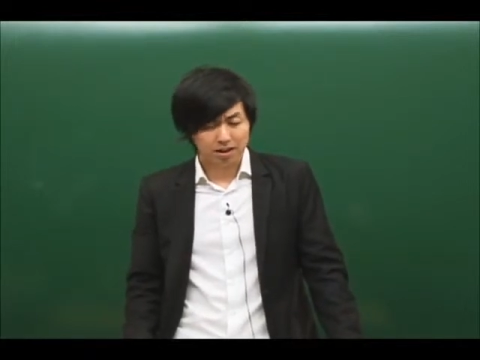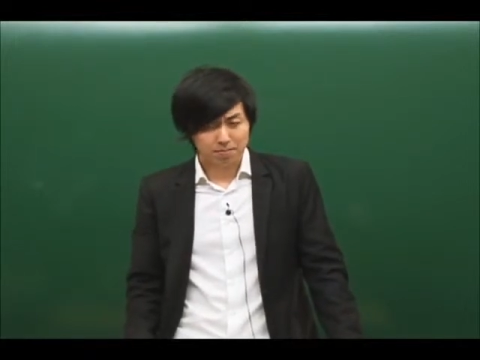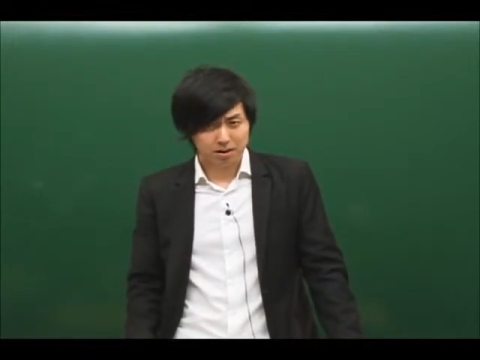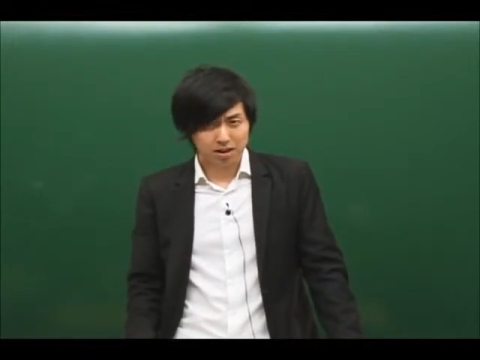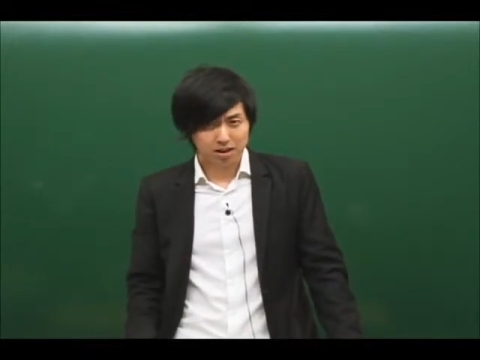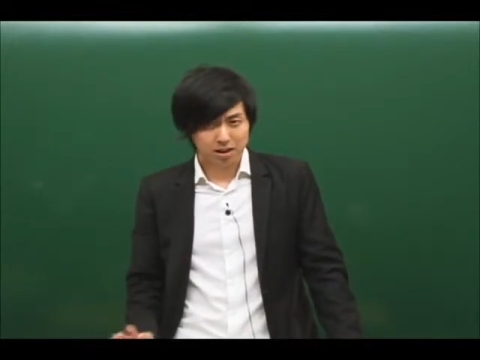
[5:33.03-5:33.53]

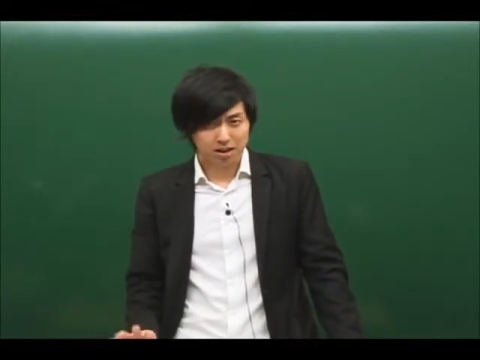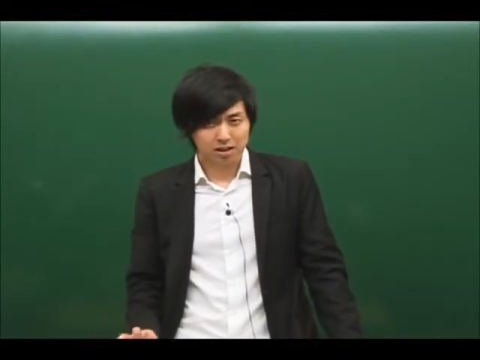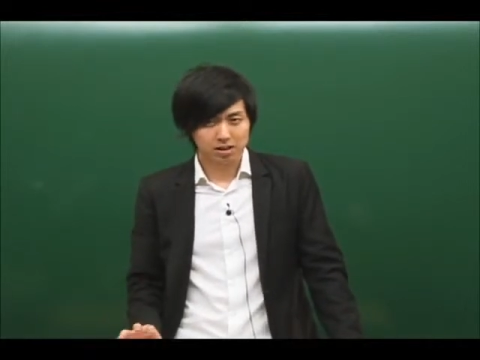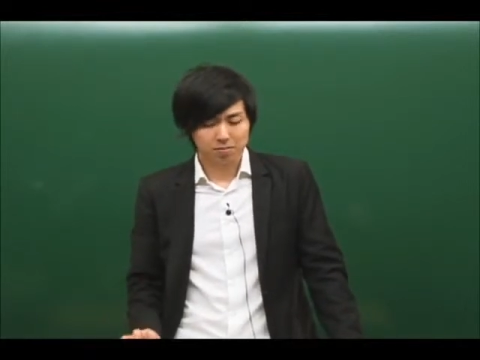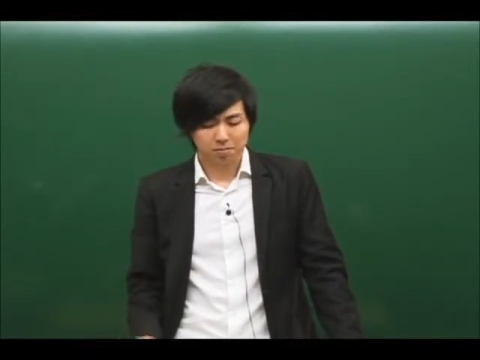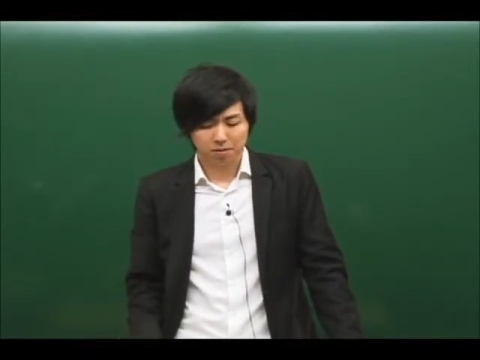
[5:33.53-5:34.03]
but I think
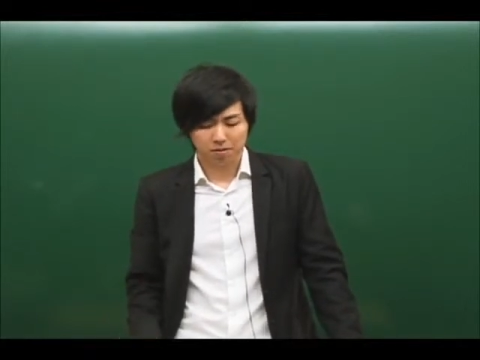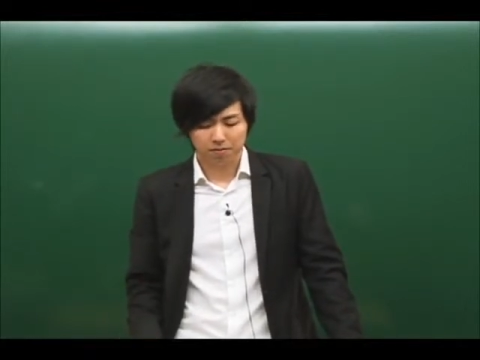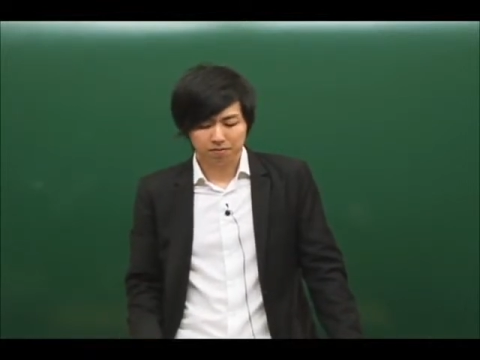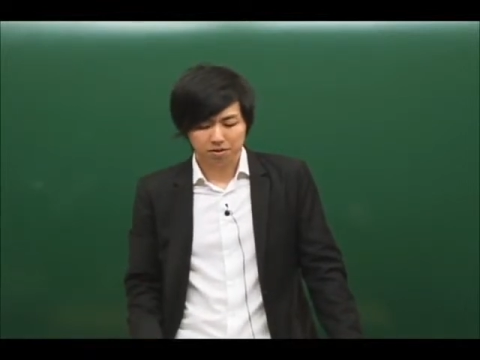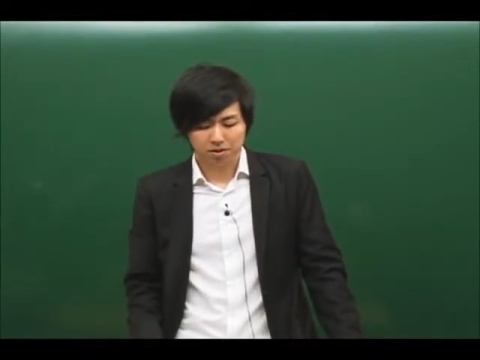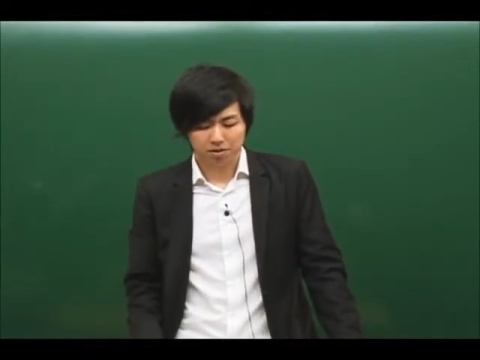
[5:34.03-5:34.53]
it's important
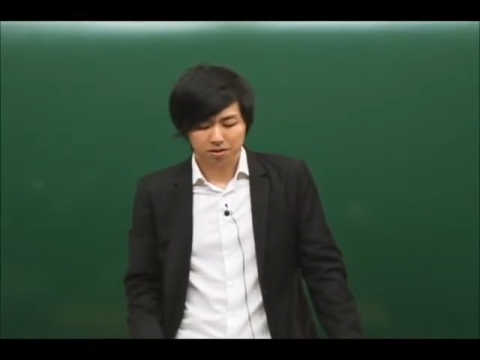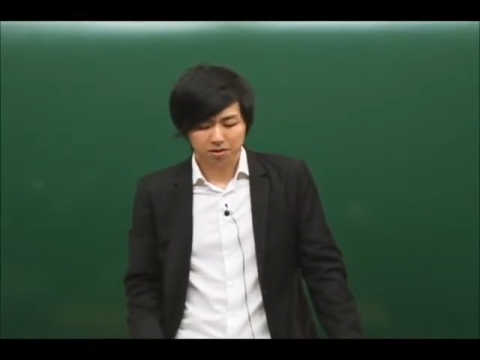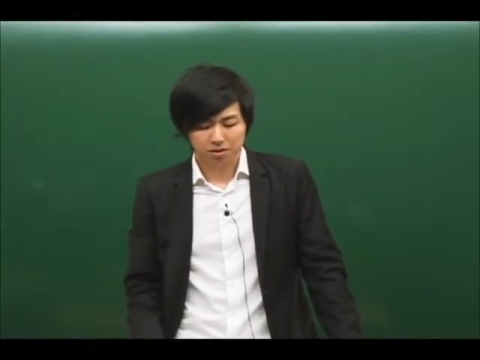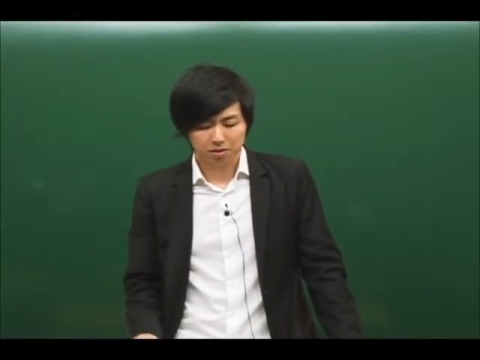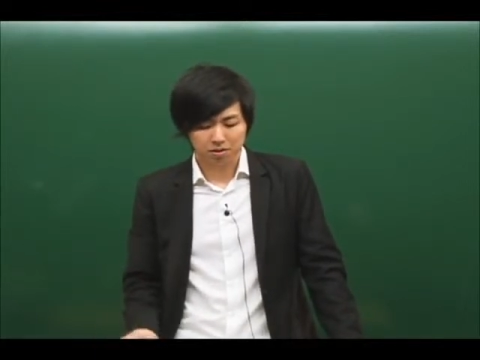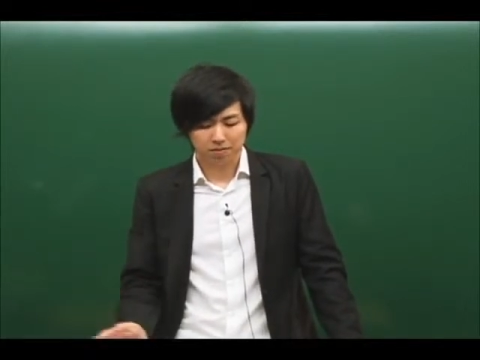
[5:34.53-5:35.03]
for you to
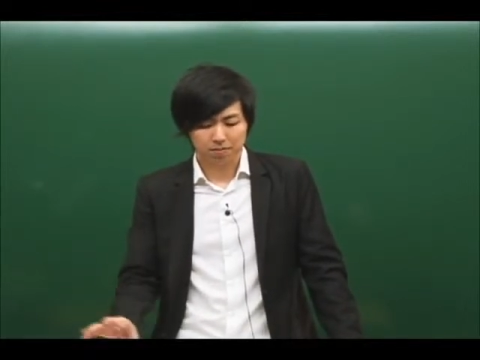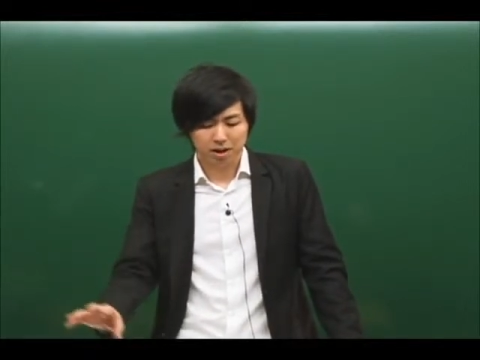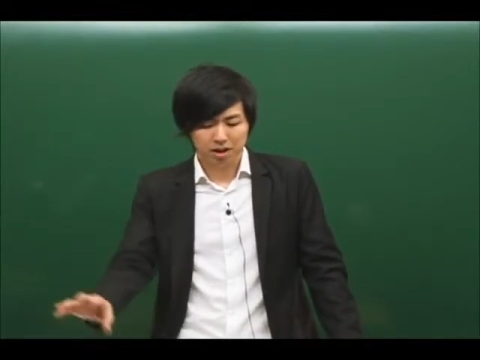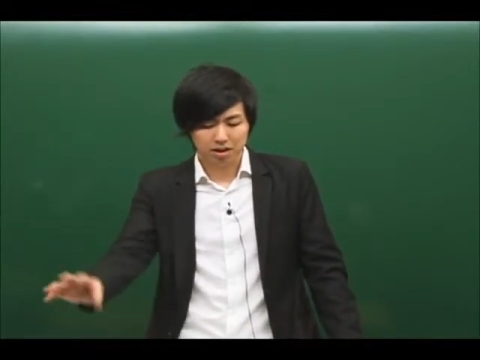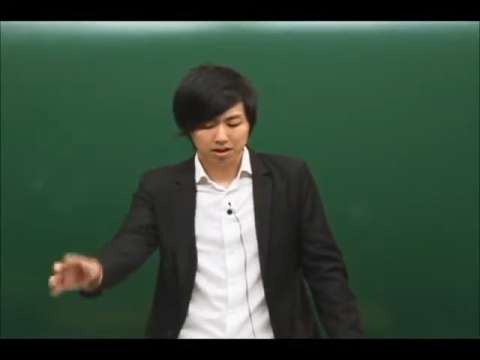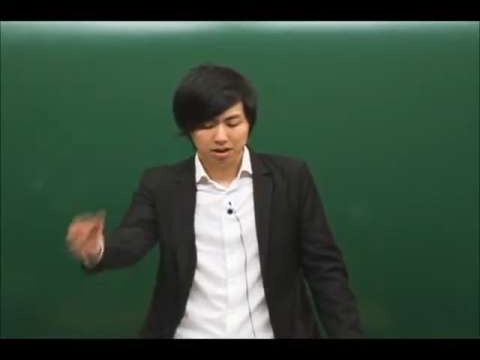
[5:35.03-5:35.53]
sort of
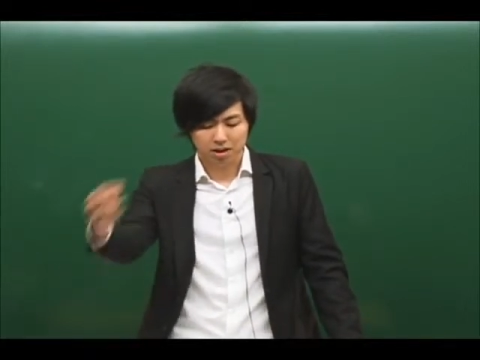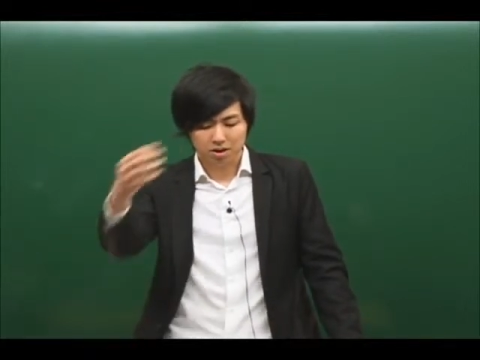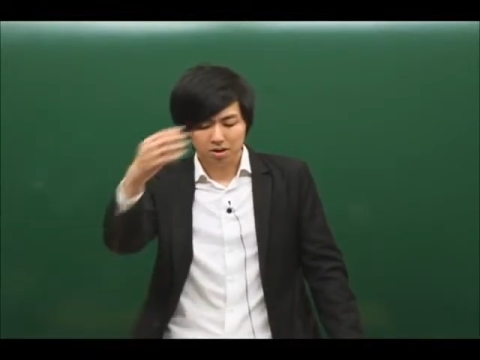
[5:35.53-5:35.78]
make